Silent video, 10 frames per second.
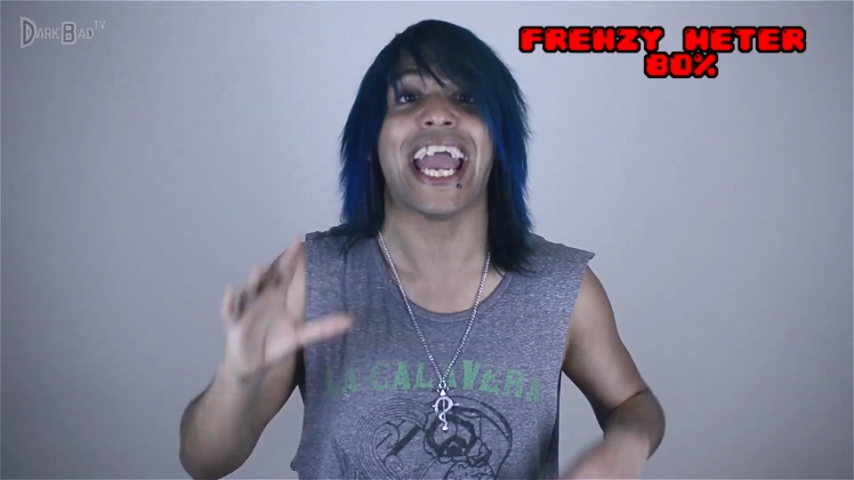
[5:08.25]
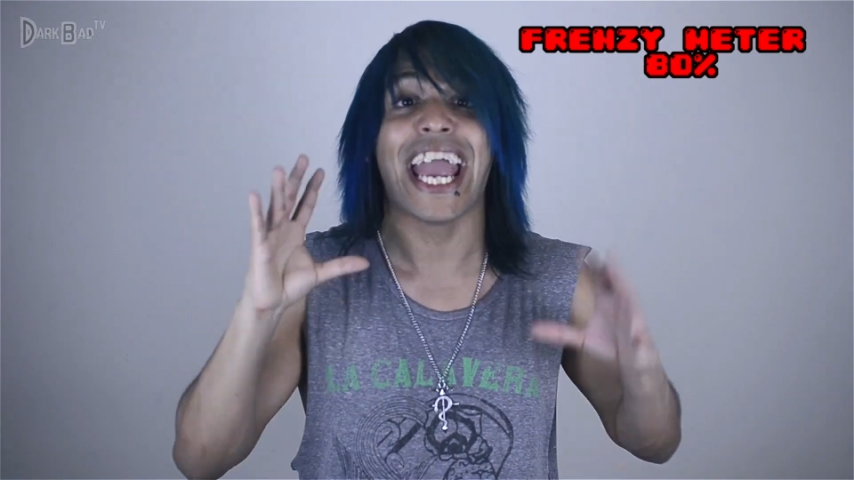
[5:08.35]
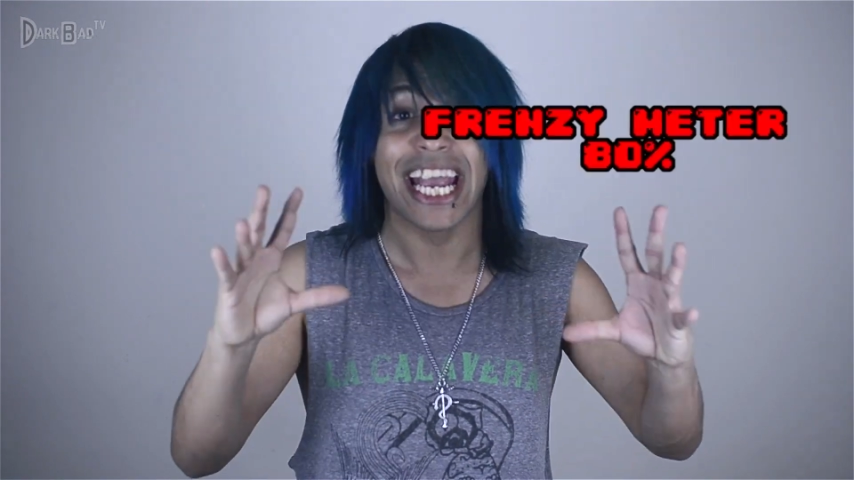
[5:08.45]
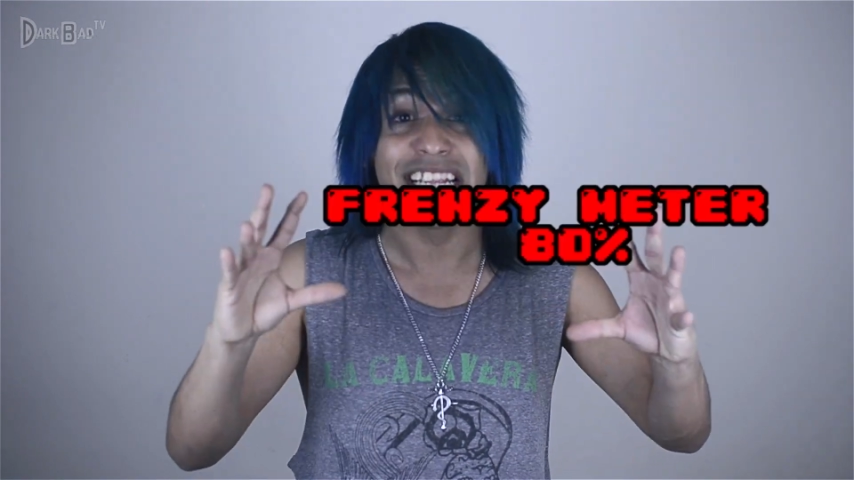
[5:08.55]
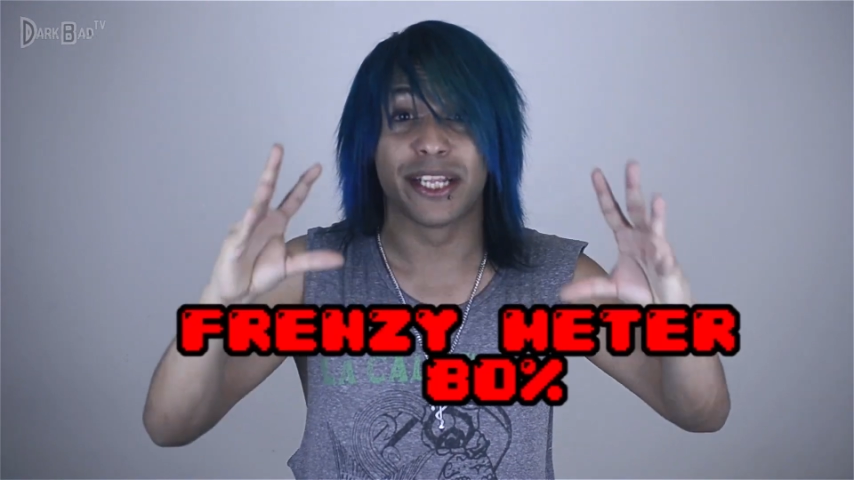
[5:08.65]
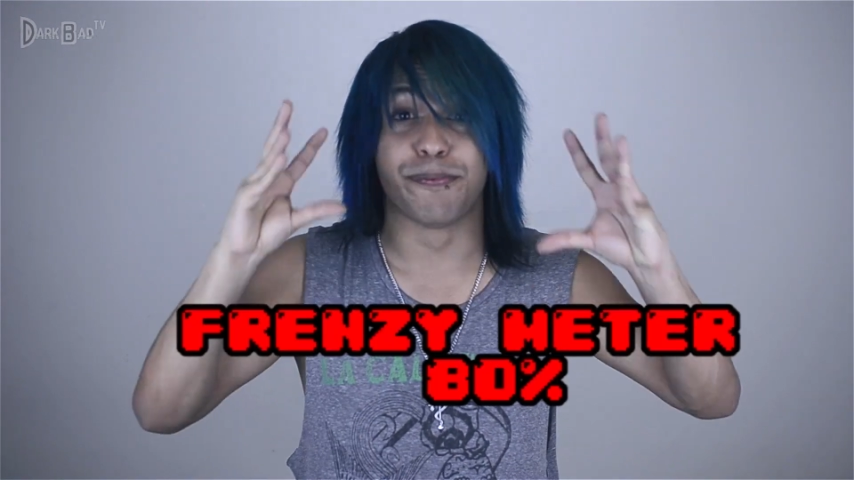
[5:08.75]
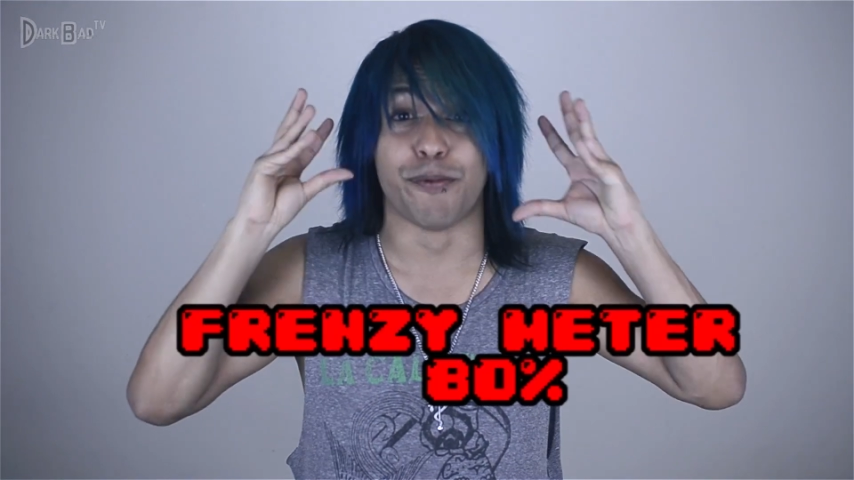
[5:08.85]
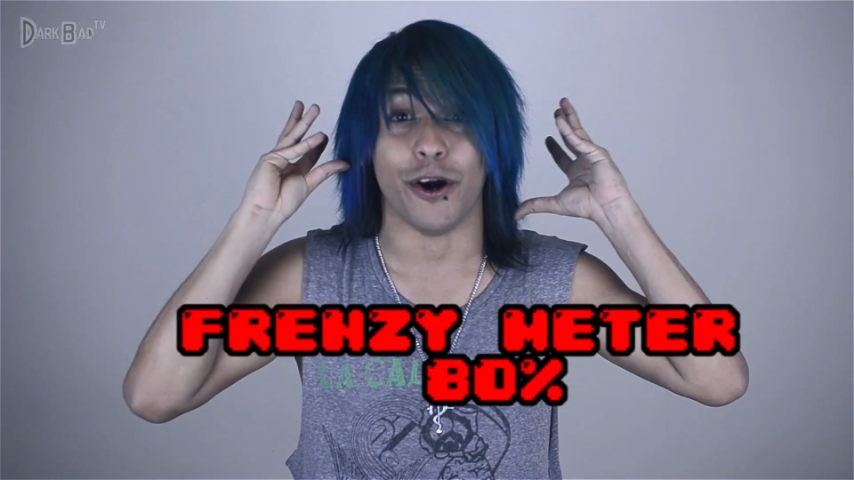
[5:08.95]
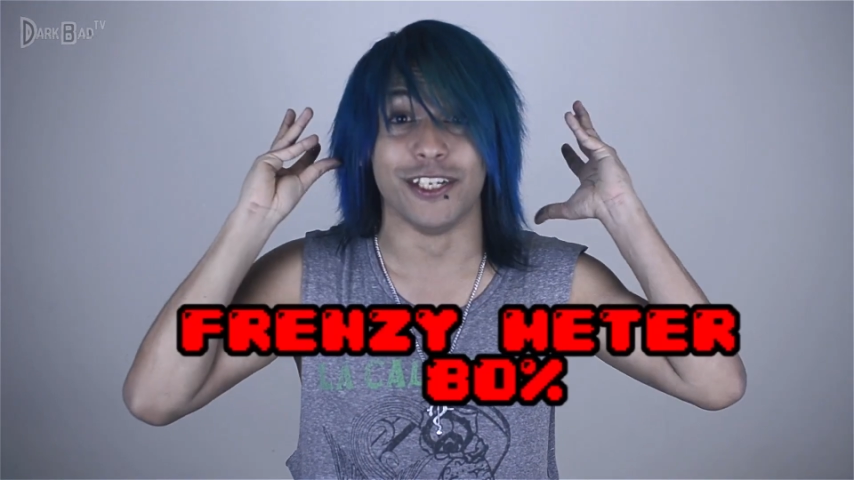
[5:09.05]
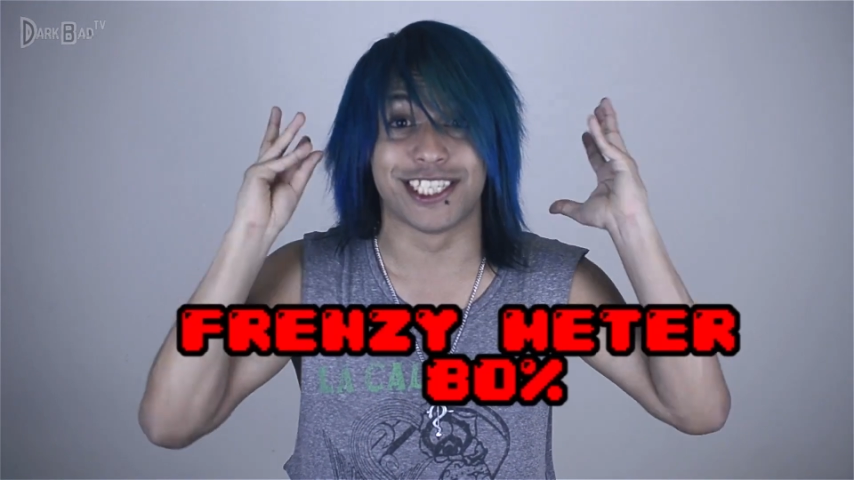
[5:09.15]

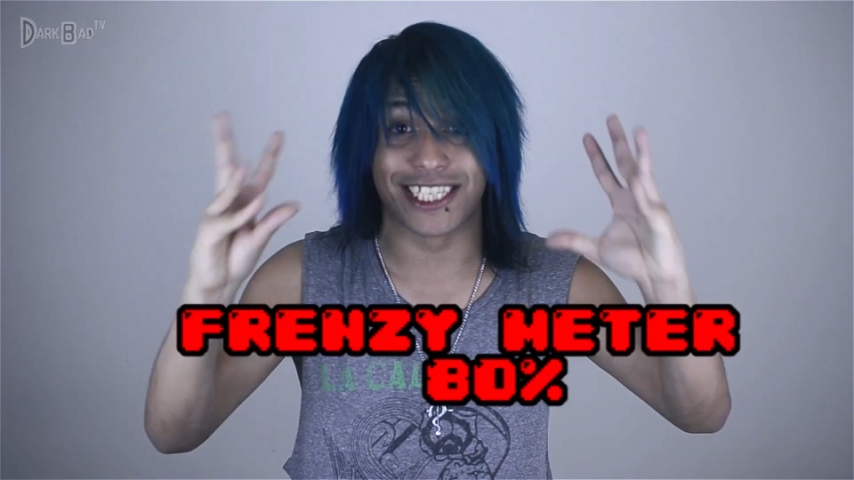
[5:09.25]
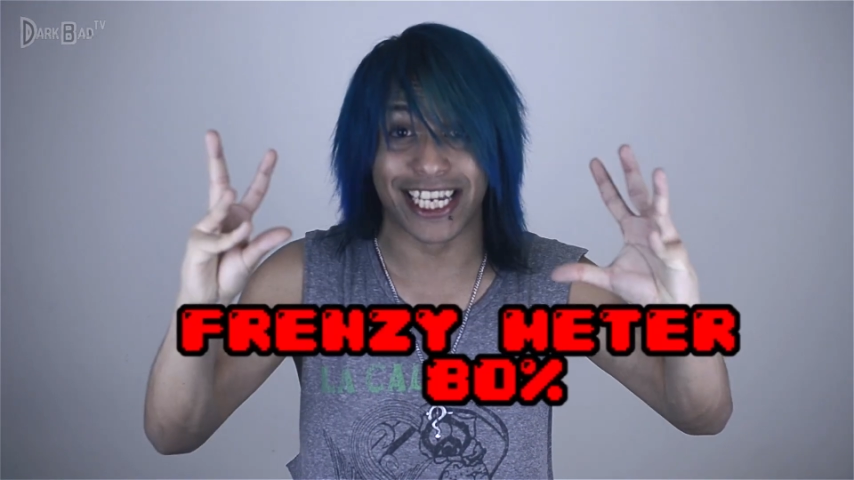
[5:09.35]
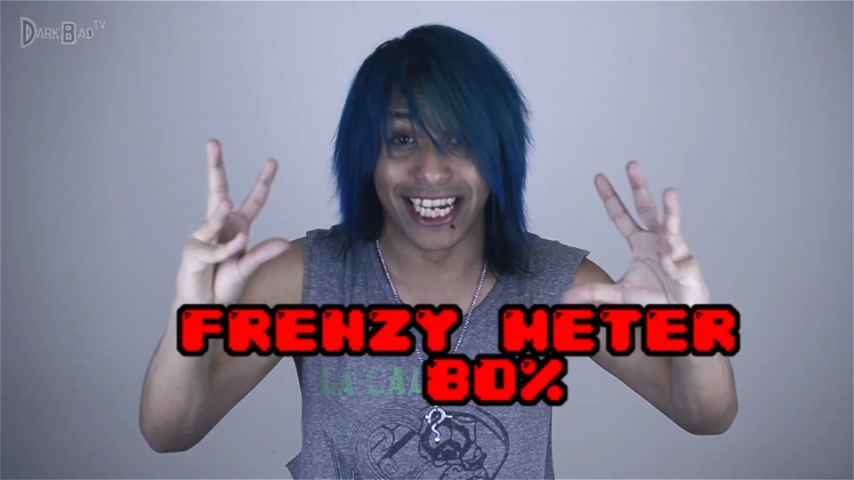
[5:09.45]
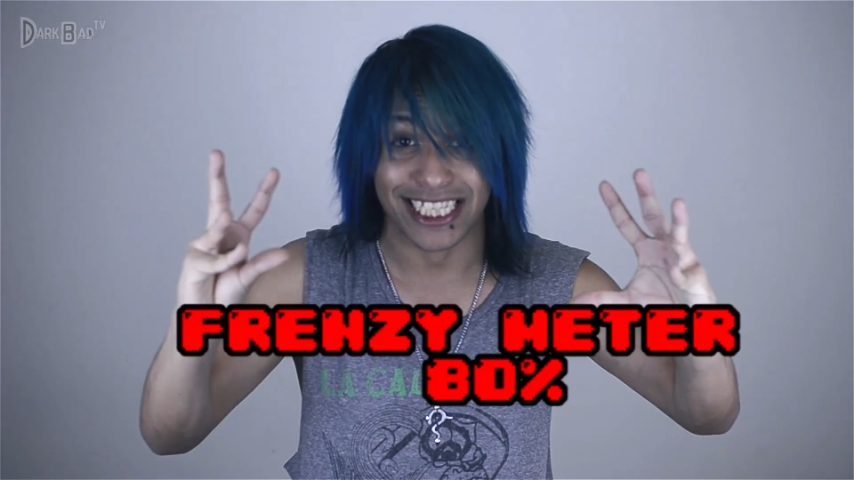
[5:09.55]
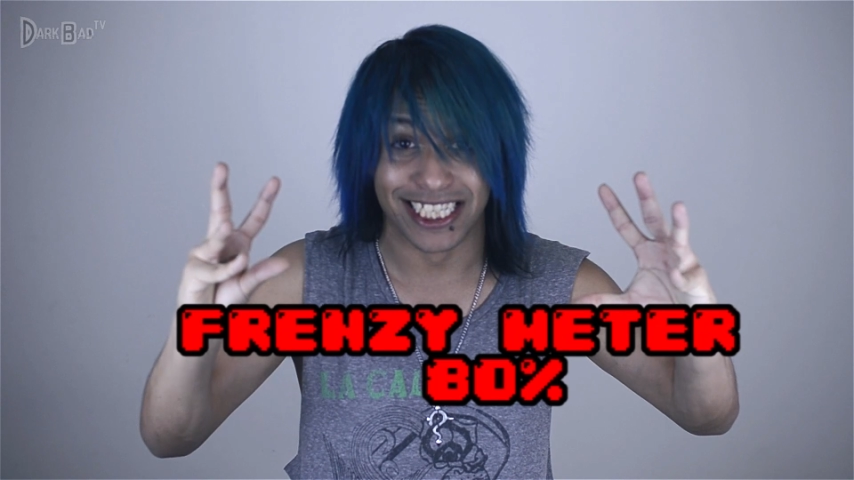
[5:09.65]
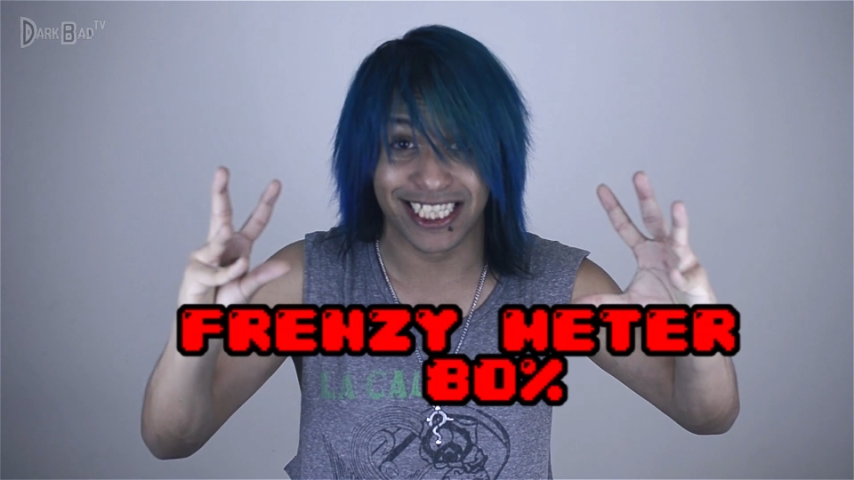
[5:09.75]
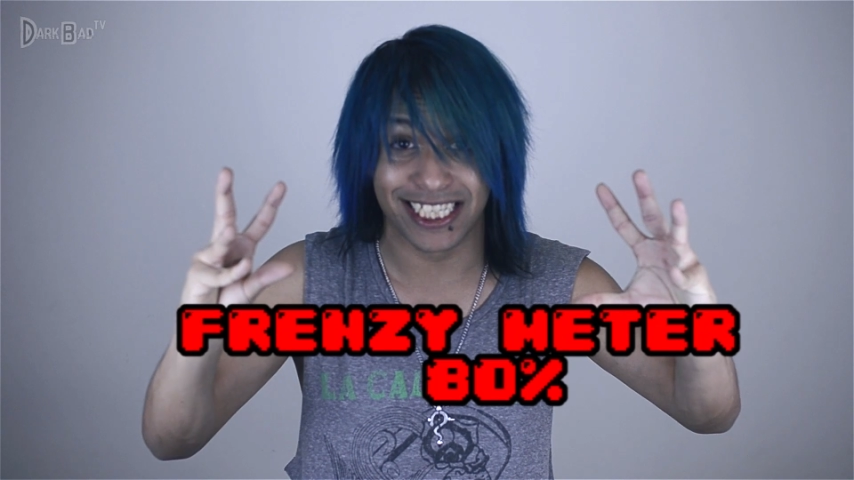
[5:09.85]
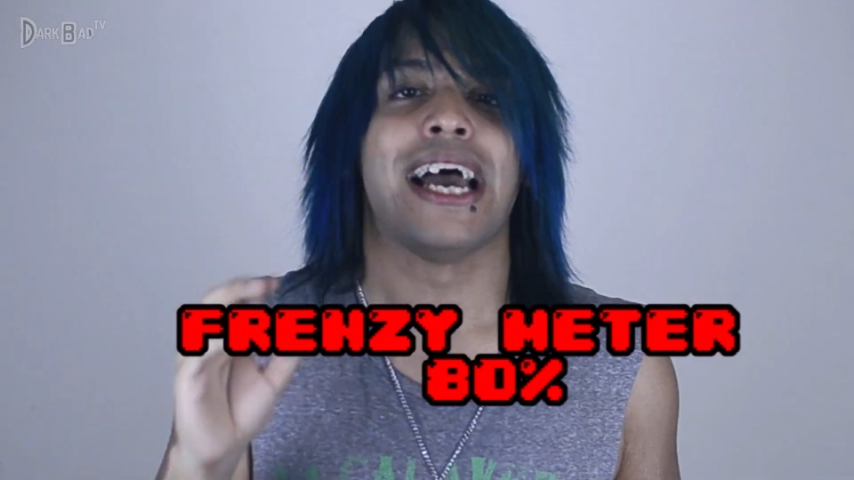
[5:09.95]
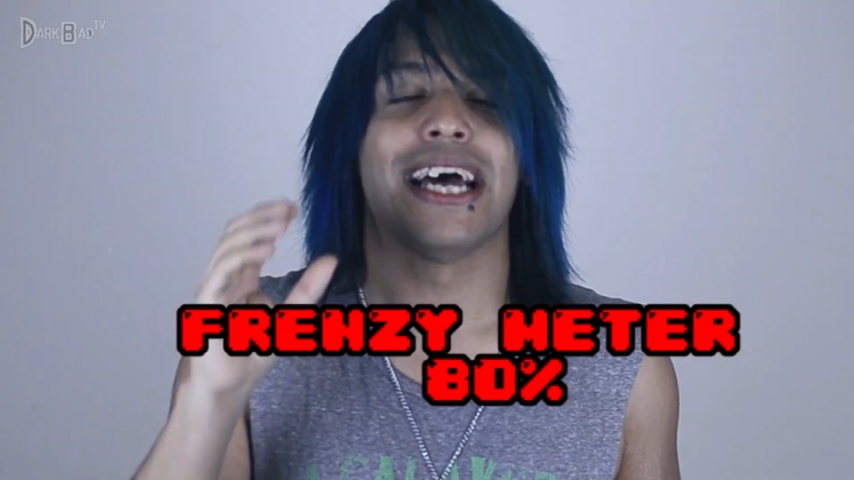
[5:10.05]
80%.